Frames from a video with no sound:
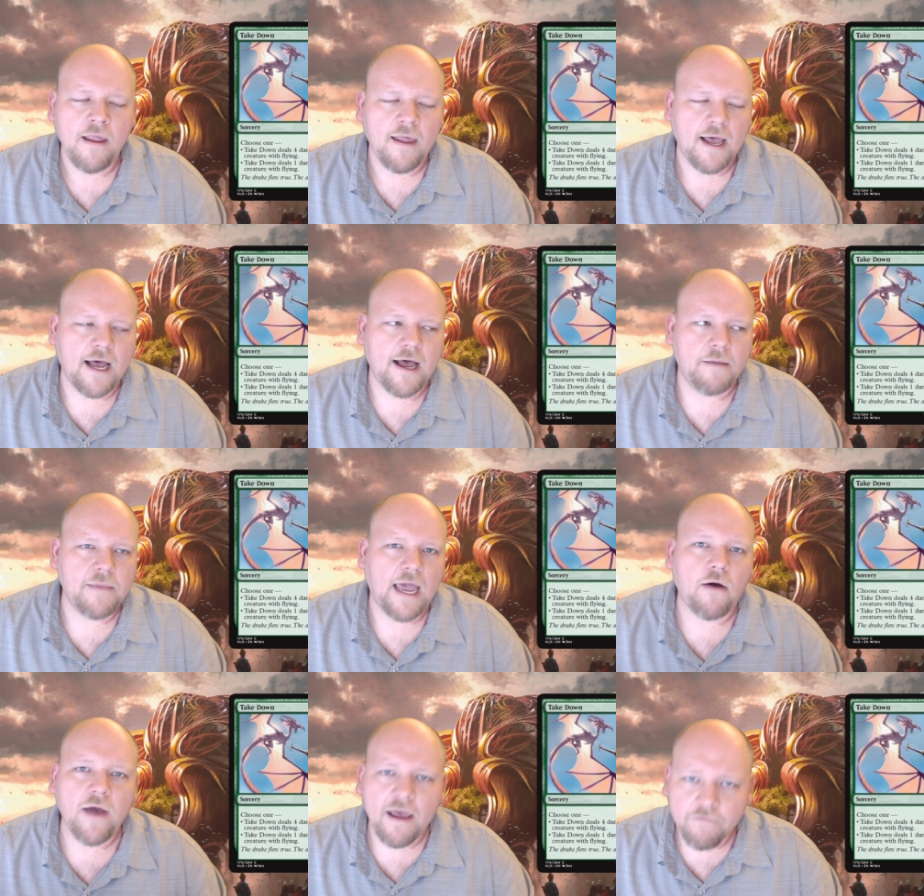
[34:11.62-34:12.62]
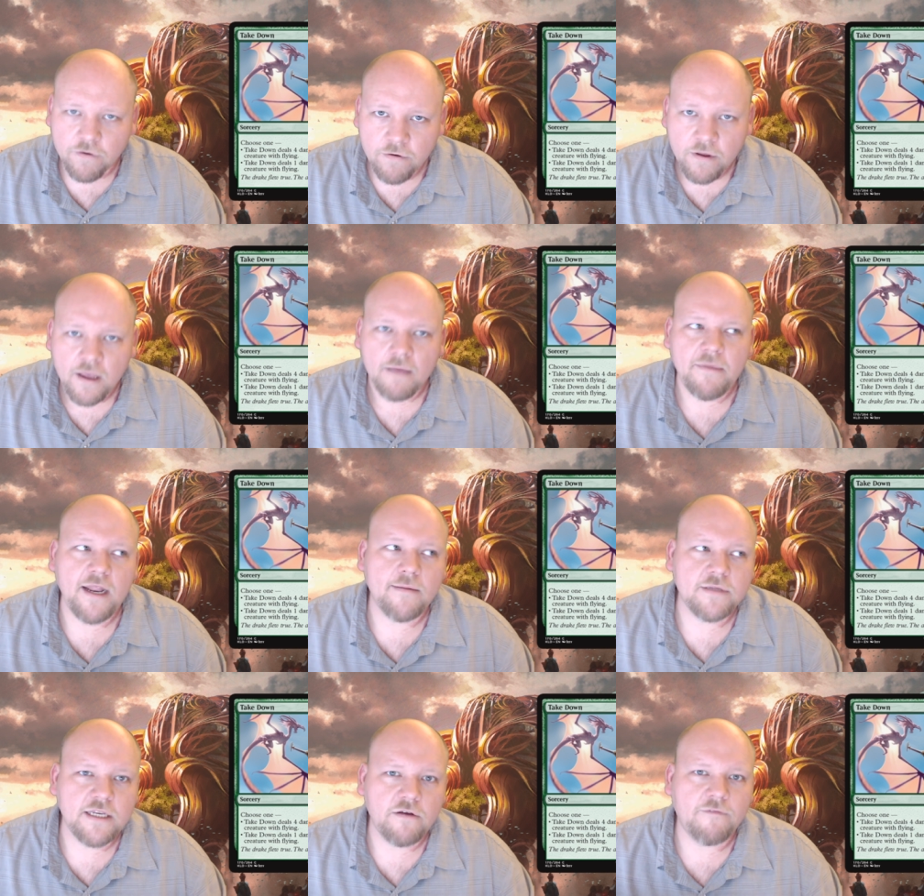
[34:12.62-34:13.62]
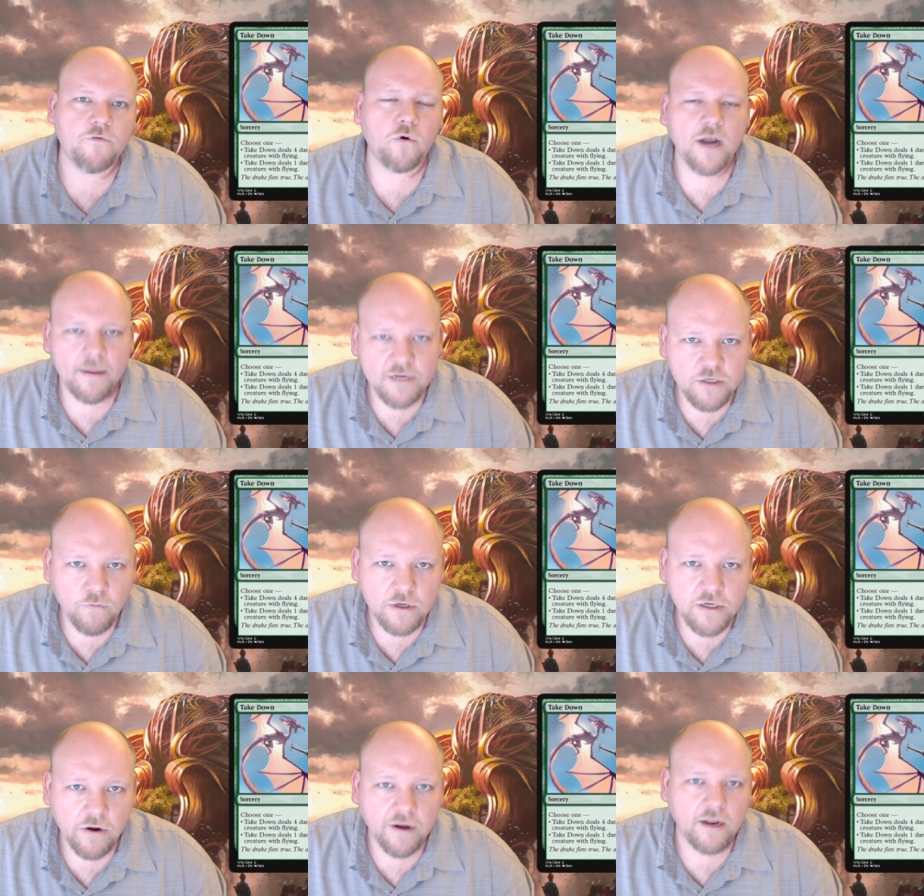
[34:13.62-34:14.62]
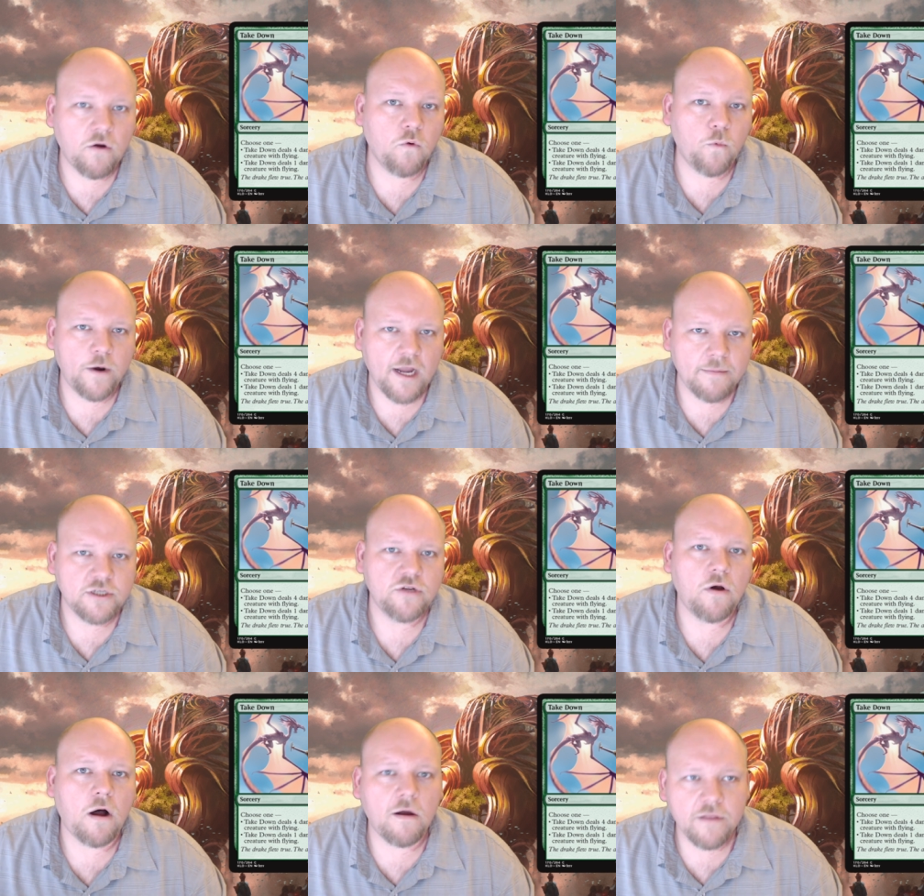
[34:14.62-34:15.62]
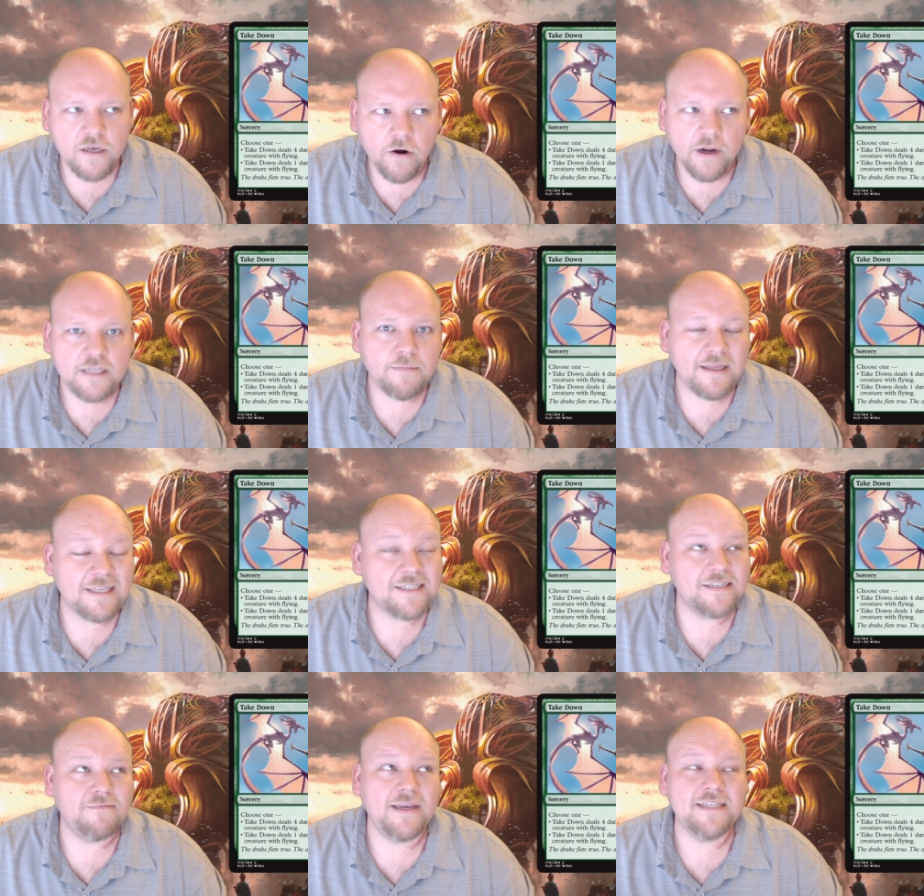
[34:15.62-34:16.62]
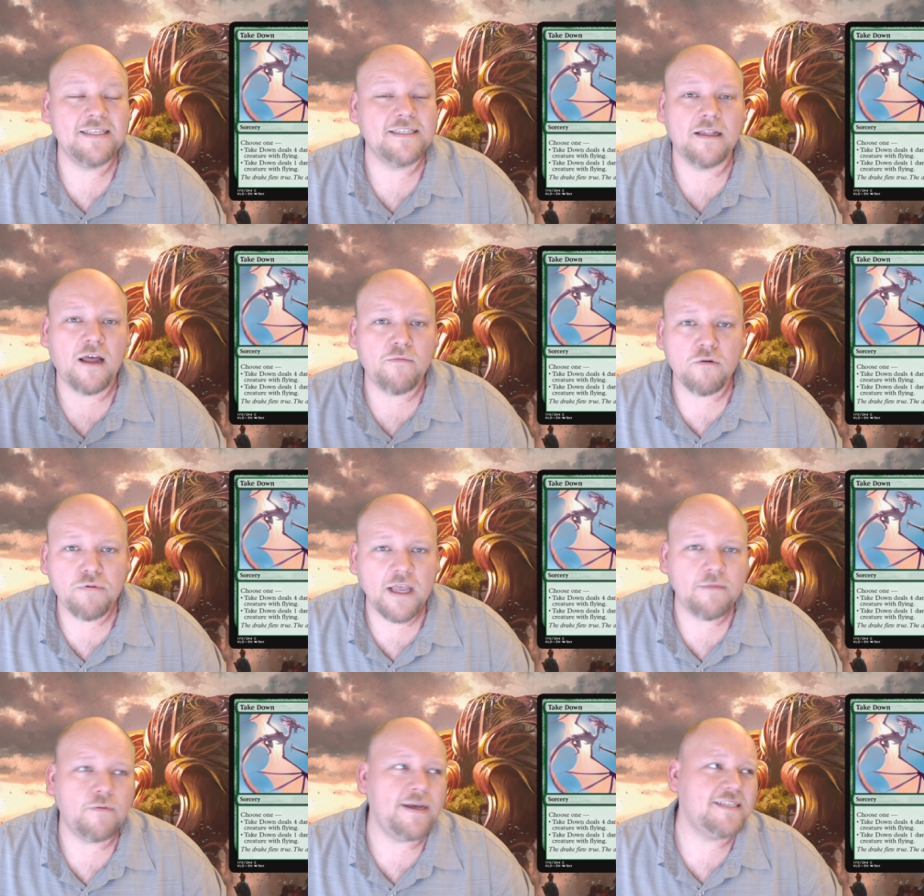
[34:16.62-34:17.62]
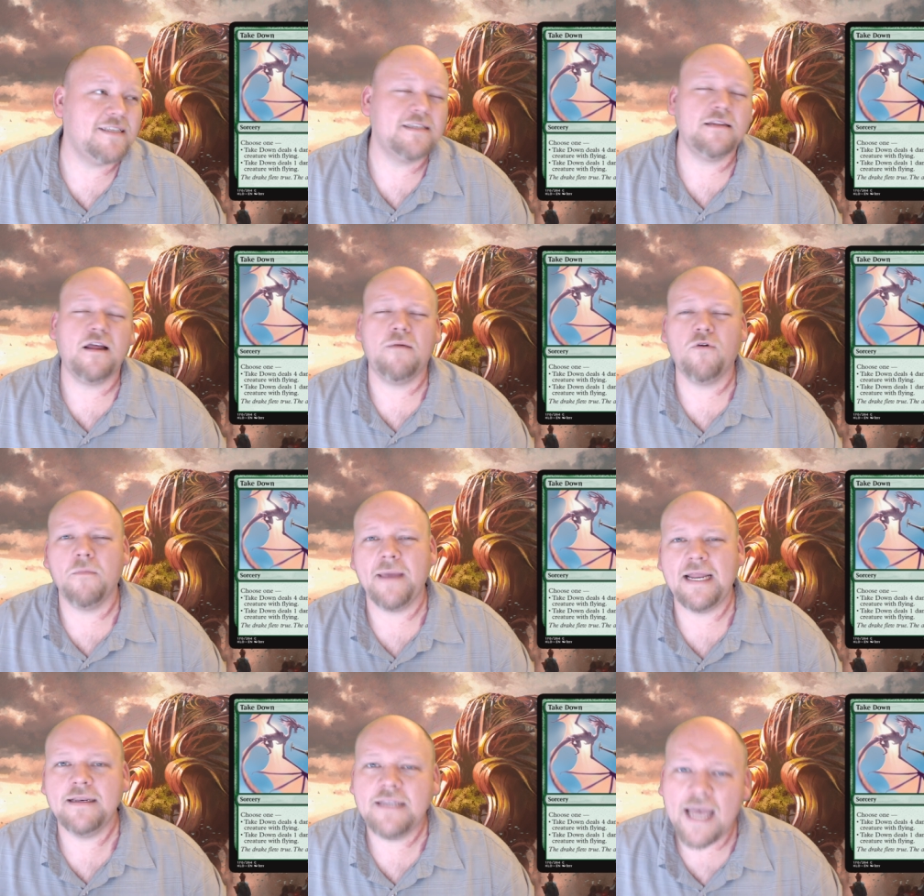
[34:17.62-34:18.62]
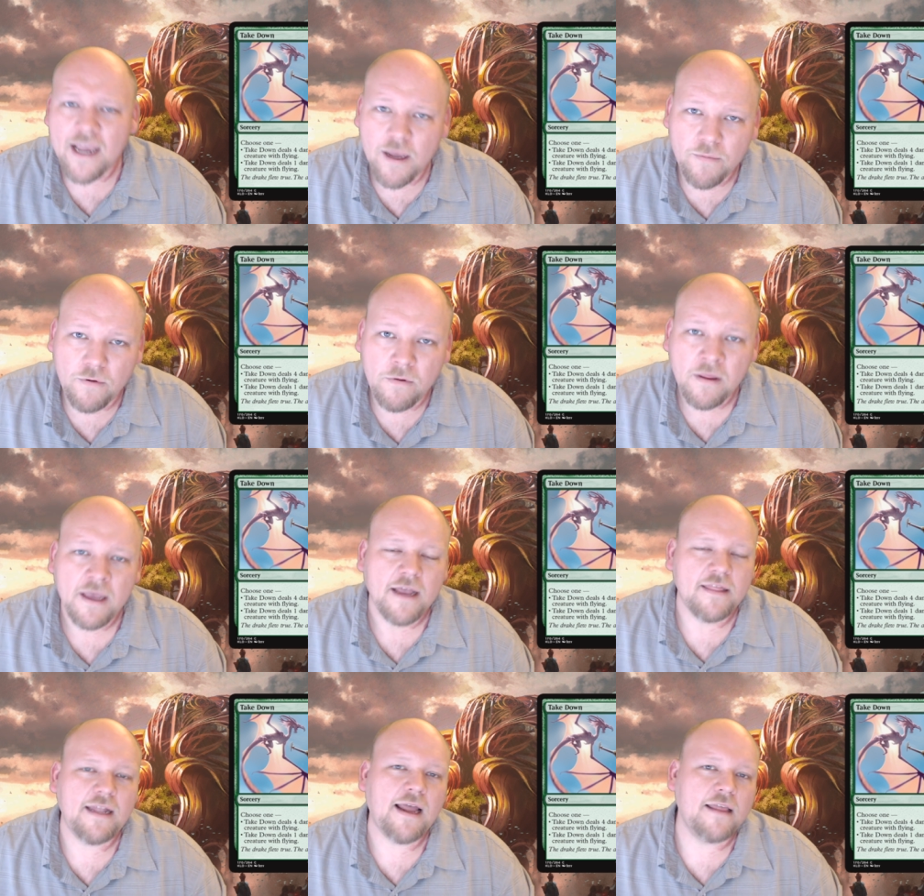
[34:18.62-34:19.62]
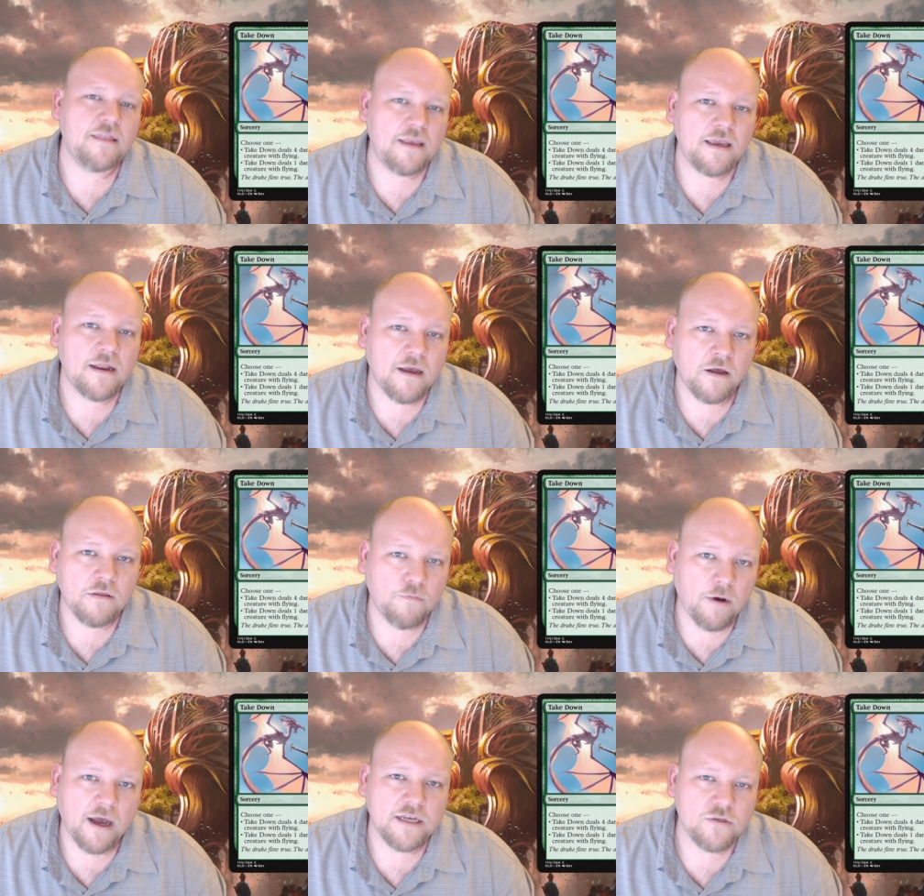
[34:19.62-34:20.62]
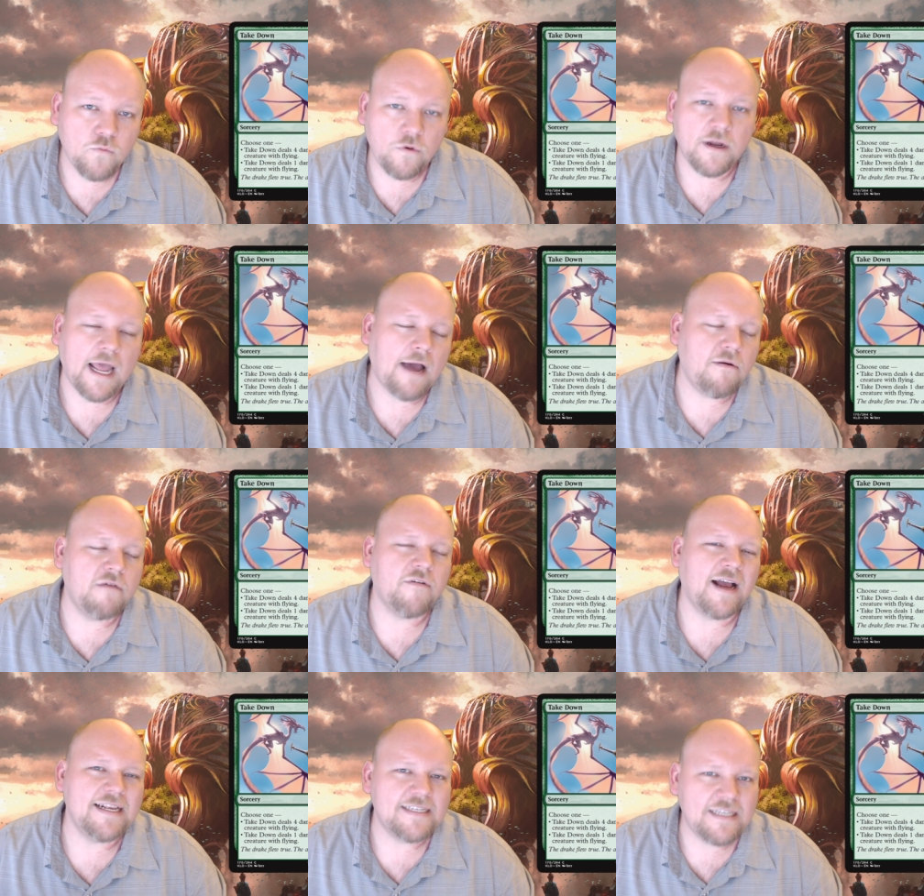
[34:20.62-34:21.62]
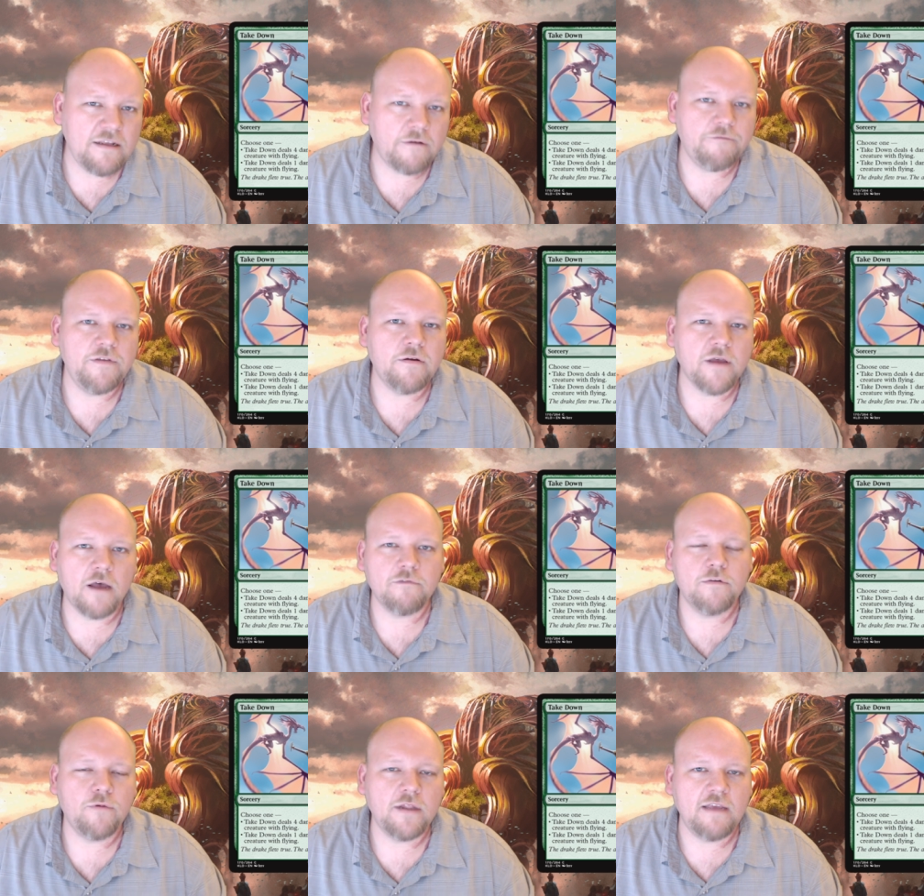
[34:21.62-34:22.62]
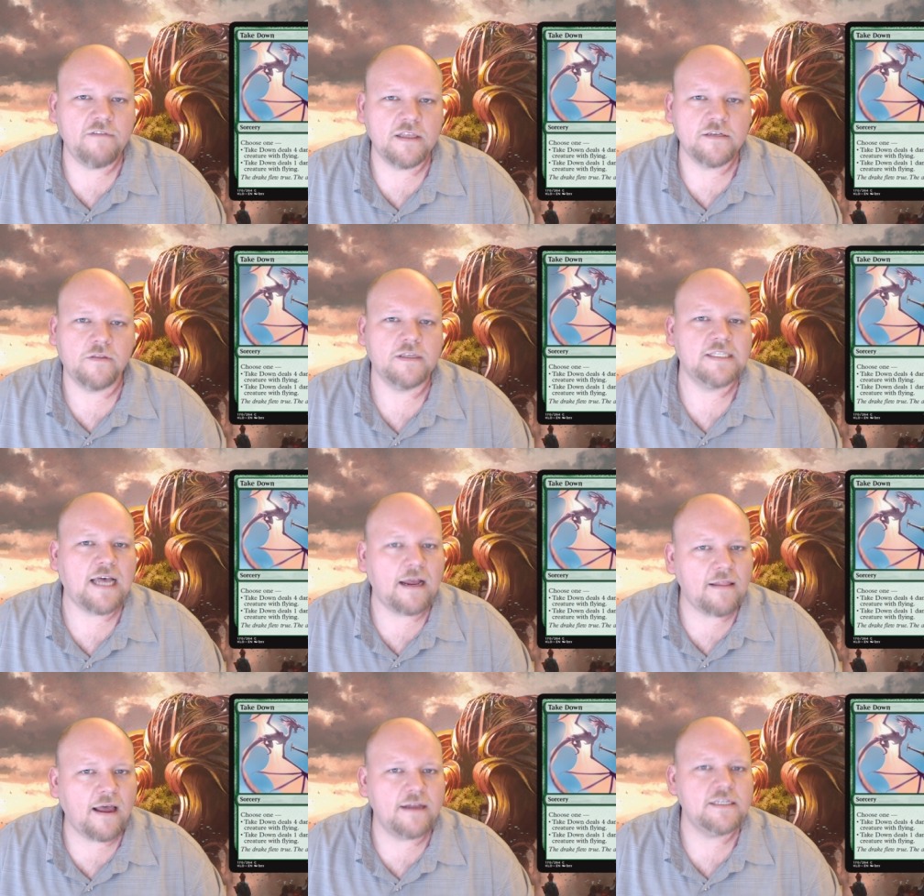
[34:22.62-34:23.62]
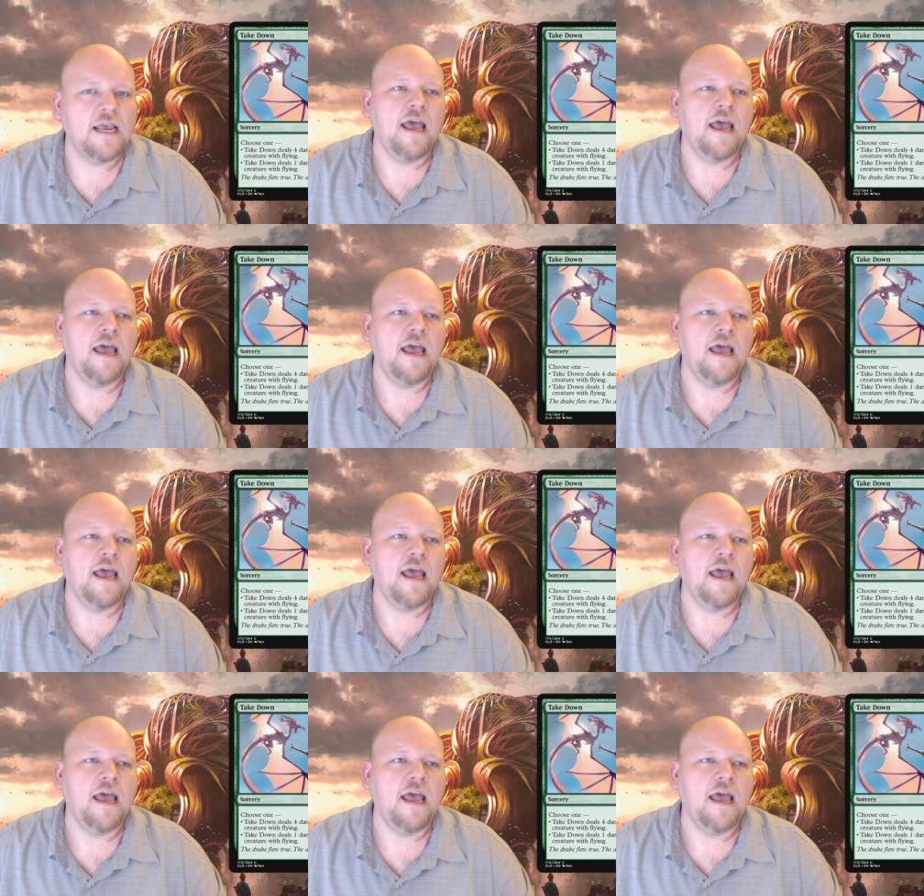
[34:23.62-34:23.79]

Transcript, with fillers: Um, however, being able to deal four damage to one target or one damage to all the targets make this, makes this a lot more playable, makes this a lot more main deckable than I think it otherwise would. However, I still feel comfortable leaving this on the sidelines.